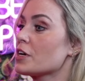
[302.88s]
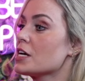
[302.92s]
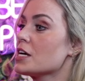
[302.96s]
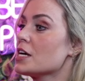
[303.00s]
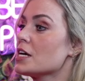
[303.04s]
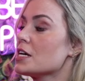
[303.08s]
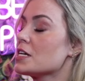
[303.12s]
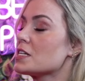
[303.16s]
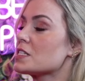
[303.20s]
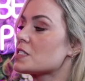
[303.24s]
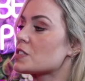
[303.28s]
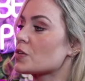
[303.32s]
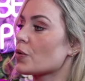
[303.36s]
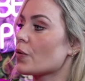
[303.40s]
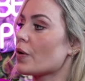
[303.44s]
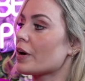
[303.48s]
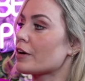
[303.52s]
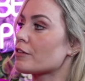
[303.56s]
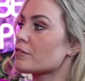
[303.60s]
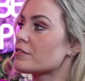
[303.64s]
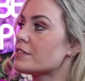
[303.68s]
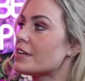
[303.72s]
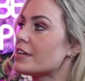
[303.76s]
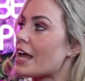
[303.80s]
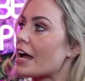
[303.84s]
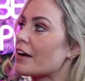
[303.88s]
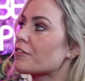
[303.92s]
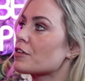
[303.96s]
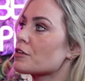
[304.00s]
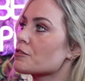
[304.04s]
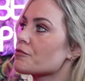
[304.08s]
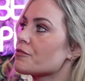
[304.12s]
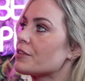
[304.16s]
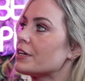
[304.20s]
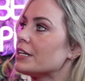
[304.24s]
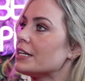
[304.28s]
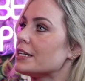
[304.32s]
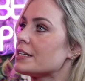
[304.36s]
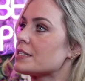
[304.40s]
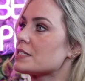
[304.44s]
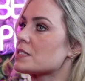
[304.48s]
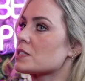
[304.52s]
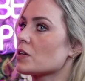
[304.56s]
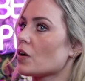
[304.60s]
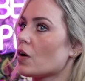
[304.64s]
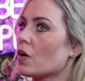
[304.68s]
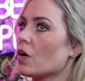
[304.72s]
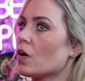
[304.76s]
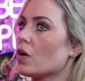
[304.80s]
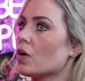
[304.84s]
So I never really
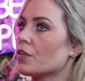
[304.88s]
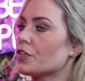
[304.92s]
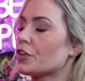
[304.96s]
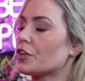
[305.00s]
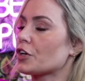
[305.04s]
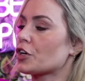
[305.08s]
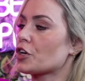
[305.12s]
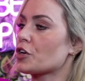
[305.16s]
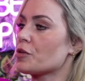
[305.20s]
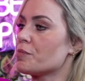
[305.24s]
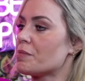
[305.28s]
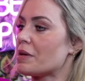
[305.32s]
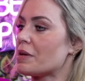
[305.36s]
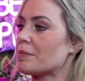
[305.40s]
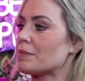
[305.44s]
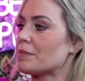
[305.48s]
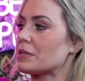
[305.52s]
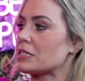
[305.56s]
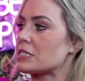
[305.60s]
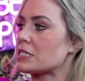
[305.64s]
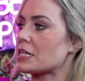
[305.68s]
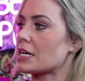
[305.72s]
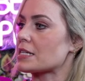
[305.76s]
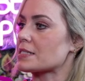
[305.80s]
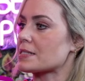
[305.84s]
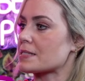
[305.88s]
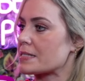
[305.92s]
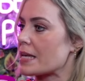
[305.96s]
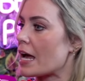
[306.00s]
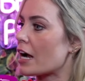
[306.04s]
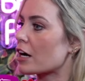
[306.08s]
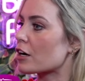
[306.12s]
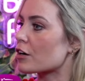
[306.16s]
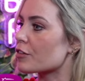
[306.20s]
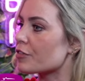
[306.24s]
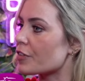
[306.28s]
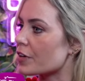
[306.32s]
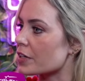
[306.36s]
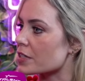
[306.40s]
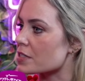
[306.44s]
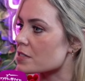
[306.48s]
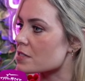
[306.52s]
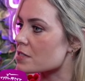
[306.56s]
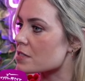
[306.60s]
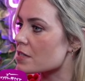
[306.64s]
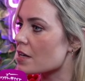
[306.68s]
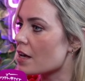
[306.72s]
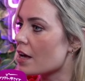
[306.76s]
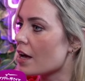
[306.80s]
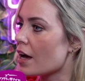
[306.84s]
saw the commitment as a
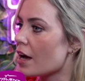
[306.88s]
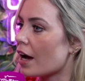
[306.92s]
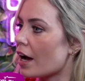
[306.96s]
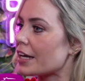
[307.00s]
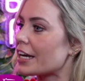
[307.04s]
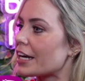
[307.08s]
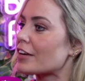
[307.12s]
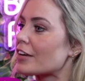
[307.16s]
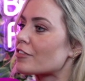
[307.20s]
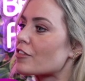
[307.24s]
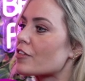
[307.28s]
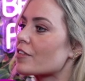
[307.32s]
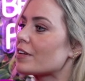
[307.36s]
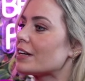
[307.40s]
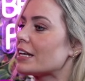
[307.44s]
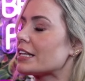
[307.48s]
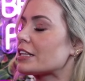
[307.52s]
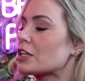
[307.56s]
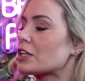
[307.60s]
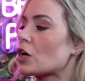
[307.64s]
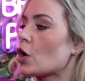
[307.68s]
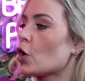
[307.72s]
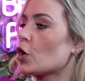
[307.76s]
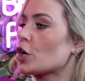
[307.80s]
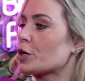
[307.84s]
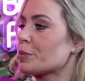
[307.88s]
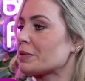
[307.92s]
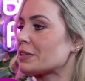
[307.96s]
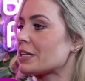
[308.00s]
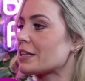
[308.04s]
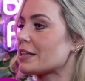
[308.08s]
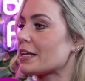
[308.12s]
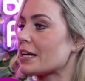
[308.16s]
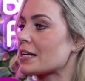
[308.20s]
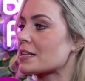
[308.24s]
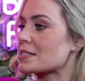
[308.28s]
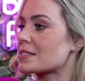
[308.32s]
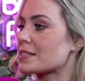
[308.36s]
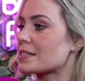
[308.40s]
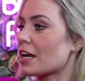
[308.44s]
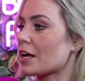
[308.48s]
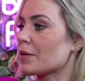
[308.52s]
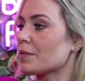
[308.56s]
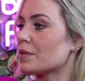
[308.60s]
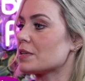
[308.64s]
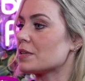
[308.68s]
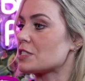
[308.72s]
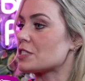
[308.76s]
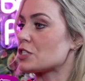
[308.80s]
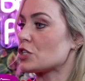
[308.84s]
sacrifice. I never really thought about the things that I
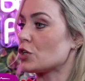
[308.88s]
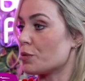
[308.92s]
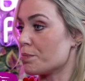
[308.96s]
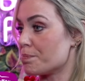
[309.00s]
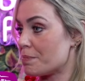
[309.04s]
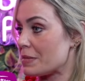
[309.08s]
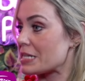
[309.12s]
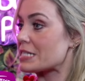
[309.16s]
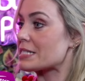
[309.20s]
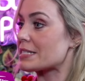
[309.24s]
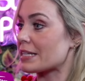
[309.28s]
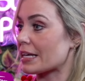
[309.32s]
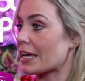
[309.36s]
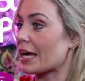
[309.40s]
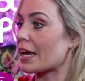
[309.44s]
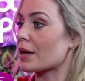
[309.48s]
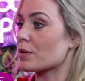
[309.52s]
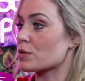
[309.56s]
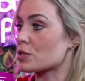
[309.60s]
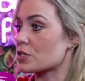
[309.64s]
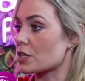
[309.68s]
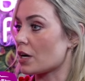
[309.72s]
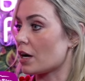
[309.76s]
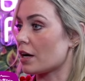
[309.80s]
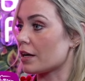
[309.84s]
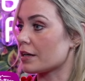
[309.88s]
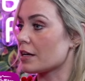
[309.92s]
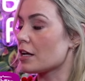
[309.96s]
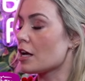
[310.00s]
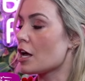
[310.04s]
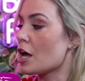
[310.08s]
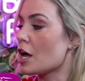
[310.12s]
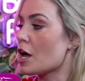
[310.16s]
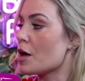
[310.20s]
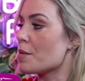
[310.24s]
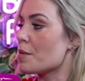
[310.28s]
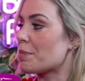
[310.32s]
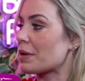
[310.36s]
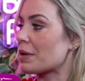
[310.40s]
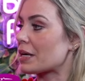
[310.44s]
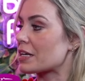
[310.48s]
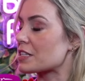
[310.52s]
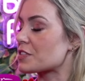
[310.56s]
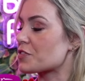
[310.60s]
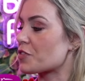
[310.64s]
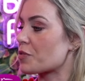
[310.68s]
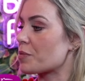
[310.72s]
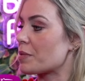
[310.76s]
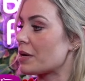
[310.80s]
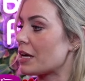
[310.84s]
was, missing out on. Because
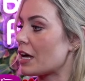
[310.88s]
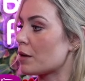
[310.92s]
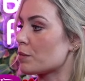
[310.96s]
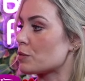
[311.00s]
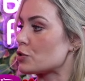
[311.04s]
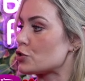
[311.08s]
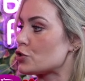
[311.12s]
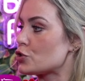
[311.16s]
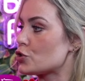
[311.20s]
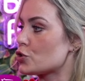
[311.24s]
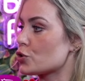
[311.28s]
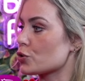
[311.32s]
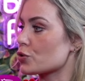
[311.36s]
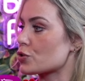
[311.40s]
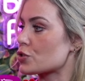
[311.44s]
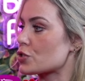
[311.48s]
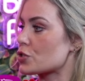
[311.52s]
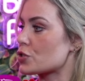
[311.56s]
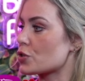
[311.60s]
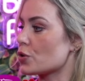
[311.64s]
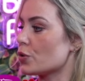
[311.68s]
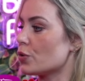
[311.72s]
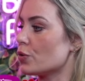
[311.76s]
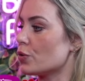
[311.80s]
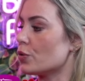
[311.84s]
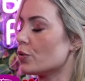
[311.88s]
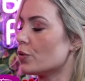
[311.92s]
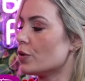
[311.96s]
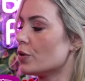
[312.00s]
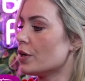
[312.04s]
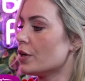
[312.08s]
for me, I was just so